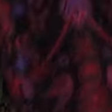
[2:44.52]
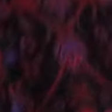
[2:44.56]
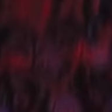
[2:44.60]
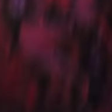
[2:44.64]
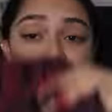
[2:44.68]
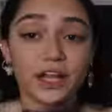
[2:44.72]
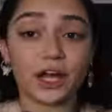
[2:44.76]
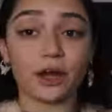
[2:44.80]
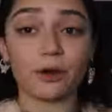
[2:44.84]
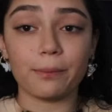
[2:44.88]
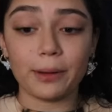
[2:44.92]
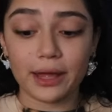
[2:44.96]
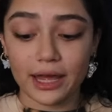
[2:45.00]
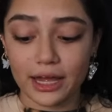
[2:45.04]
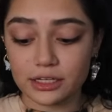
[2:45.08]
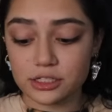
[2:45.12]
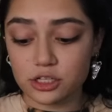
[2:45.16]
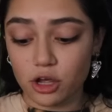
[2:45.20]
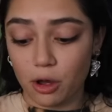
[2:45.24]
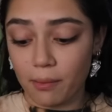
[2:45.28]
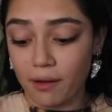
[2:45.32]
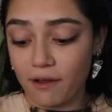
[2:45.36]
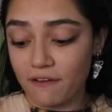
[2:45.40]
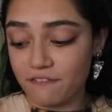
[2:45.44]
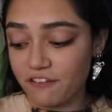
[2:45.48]
Flare pants
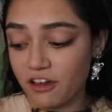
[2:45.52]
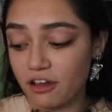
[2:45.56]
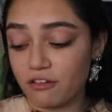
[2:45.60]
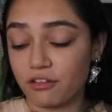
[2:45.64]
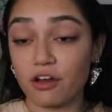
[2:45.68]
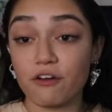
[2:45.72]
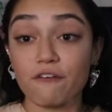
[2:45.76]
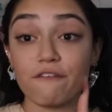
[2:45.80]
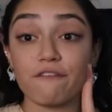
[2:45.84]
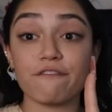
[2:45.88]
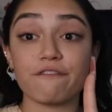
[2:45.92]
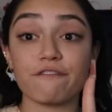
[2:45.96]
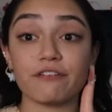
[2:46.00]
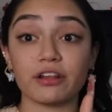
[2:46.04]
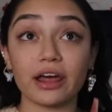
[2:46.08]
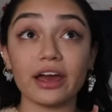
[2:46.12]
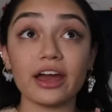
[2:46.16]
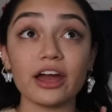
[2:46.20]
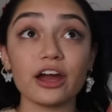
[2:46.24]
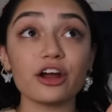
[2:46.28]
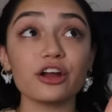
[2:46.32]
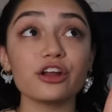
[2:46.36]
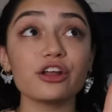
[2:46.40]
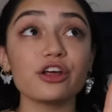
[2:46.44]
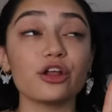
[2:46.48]
are my favorite.
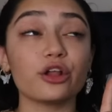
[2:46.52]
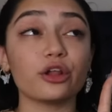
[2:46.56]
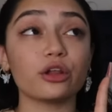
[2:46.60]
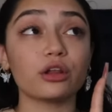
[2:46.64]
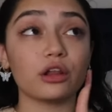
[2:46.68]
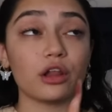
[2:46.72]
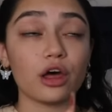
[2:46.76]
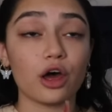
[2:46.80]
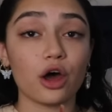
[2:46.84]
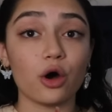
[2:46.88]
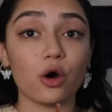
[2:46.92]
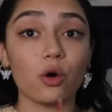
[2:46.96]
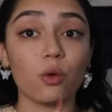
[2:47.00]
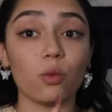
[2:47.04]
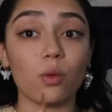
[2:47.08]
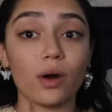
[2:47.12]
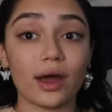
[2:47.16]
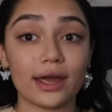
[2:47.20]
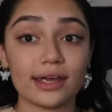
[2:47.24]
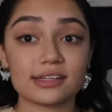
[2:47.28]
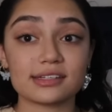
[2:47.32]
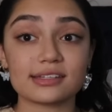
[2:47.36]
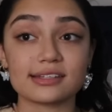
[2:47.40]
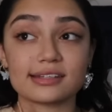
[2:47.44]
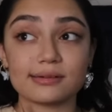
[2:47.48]
Flared
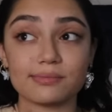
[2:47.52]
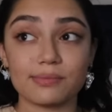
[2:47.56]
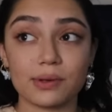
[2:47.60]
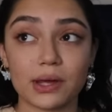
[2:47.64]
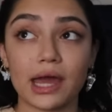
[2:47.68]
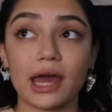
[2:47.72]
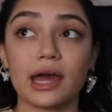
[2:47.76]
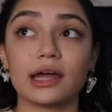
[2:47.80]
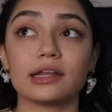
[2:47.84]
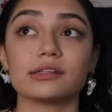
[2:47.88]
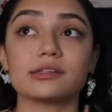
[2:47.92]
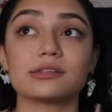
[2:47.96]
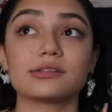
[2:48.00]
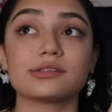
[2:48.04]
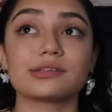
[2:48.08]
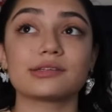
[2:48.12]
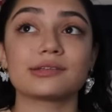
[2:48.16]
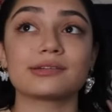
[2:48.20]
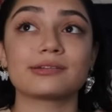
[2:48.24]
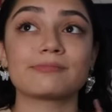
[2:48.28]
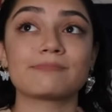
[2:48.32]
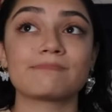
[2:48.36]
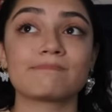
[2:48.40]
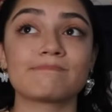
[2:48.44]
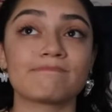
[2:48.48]
low-waisted pants
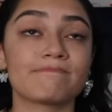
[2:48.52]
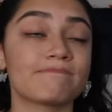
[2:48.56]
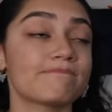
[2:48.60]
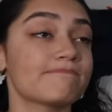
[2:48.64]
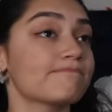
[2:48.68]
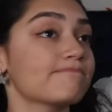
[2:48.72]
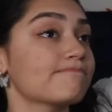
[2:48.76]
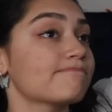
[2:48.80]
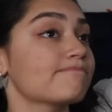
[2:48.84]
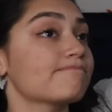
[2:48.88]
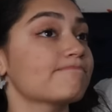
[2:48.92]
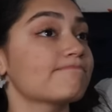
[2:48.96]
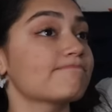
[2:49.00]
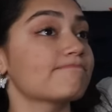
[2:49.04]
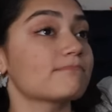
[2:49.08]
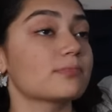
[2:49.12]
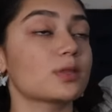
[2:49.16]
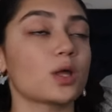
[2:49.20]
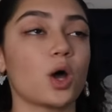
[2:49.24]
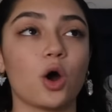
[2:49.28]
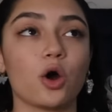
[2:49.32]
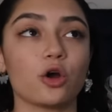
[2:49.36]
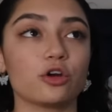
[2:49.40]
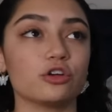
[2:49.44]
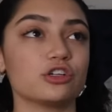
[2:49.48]

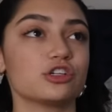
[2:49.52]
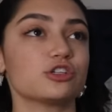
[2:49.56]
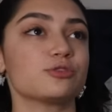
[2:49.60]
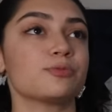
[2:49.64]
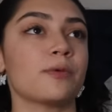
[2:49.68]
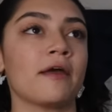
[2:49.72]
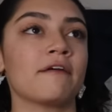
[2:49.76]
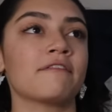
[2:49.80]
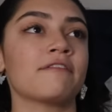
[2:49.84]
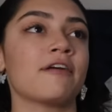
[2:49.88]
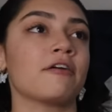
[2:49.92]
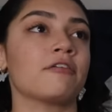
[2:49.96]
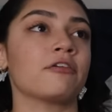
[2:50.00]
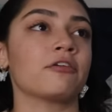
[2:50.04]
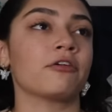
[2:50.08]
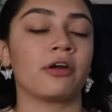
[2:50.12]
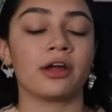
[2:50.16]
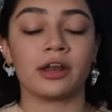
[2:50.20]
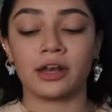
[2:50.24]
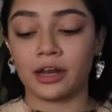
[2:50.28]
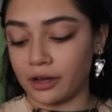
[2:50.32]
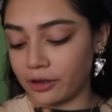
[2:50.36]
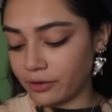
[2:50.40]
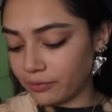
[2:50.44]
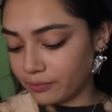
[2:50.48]
are just my favorite
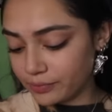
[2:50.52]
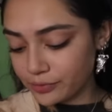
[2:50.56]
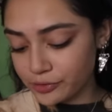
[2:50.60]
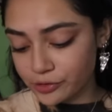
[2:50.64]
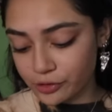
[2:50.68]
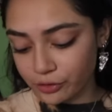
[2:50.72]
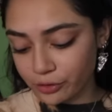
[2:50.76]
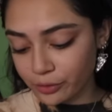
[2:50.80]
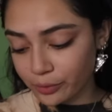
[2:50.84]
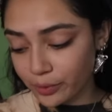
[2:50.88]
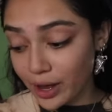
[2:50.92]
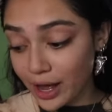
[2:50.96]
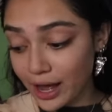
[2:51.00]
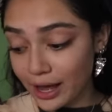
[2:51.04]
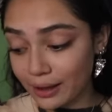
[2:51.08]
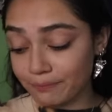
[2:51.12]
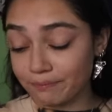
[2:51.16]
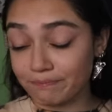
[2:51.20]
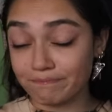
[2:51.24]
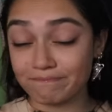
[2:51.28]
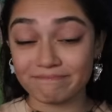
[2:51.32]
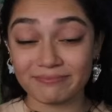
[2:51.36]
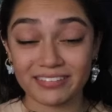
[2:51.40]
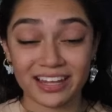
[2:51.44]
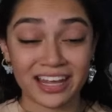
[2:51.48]
right now. Don't know why.
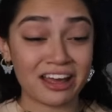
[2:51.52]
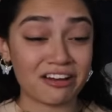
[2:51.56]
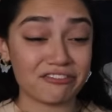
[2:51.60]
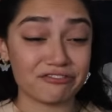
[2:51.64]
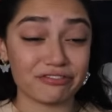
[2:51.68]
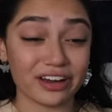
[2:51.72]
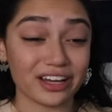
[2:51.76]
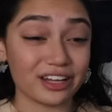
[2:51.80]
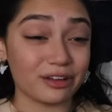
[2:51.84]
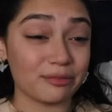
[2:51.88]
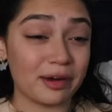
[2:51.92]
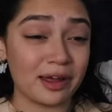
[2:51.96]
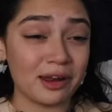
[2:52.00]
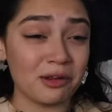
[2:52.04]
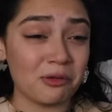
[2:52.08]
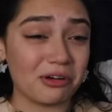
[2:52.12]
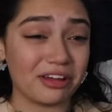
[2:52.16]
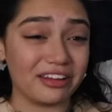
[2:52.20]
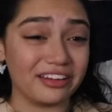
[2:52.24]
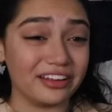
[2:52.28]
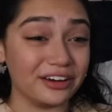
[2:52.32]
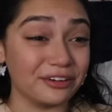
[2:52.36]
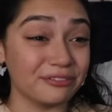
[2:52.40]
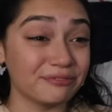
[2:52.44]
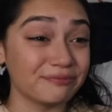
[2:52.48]
Can't find them
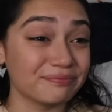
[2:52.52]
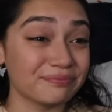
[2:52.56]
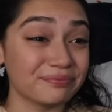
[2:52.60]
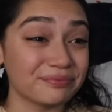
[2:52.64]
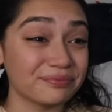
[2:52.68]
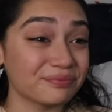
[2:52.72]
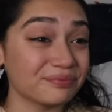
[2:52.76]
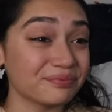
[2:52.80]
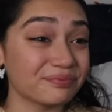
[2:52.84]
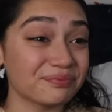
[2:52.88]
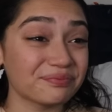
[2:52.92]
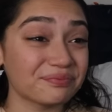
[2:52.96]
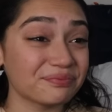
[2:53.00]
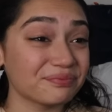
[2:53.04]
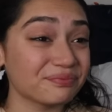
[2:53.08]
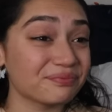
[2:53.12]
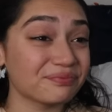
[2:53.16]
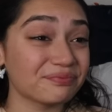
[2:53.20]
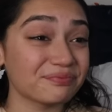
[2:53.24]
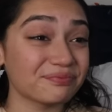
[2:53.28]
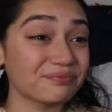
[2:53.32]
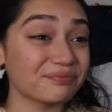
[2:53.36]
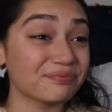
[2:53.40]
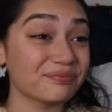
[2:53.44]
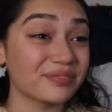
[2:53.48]
anywhere though.
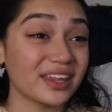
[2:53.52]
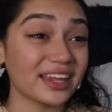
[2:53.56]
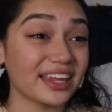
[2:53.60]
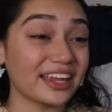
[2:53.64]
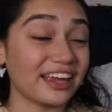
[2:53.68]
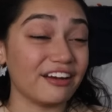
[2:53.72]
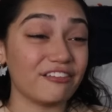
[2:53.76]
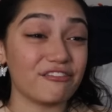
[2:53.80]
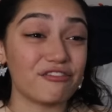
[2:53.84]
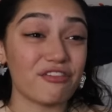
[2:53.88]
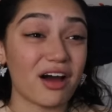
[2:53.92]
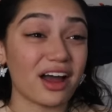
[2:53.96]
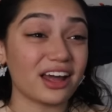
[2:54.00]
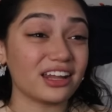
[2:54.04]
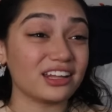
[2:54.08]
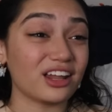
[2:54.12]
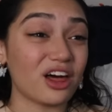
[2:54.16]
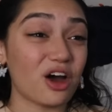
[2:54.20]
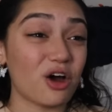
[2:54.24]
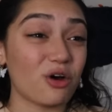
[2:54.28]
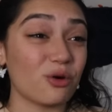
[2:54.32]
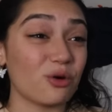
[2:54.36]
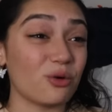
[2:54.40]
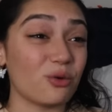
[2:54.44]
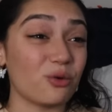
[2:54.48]
Can't find
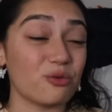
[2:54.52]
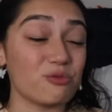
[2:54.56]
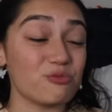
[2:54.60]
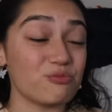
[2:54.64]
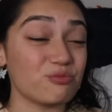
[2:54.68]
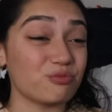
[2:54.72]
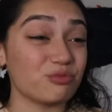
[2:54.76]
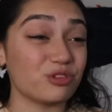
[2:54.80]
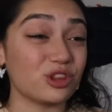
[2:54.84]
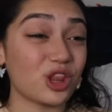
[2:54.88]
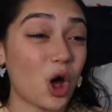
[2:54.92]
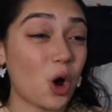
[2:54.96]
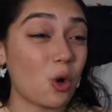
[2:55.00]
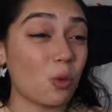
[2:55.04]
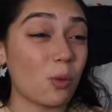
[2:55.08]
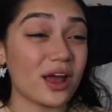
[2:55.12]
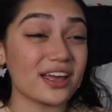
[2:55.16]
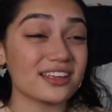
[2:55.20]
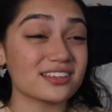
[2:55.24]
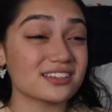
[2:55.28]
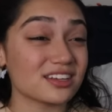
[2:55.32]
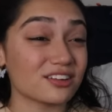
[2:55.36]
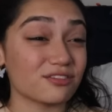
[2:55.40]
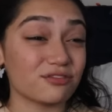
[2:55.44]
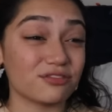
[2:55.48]

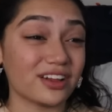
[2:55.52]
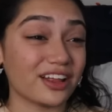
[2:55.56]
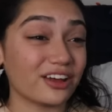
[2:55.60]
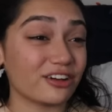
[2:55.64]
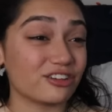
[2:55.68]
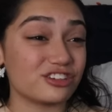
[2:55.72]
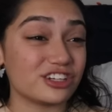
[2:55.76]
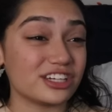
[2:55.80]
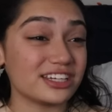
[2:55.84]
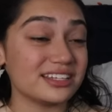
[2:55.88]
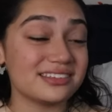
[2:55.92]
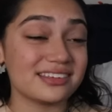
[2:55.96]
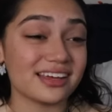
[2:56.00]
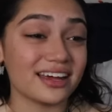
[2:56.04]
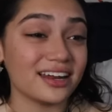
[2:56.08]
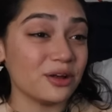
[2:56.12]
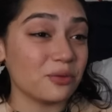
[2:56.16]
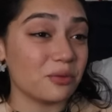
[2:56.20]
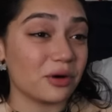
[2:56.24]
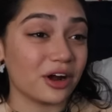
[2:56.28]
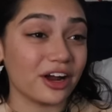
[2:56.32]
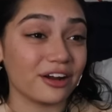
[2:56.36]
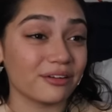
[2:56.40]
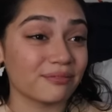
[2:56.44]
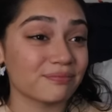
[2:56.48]
low-waisted flare jeans
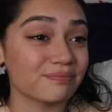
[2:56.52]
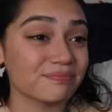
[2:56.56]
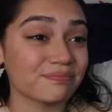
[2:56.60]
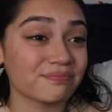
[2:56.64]
anywhere.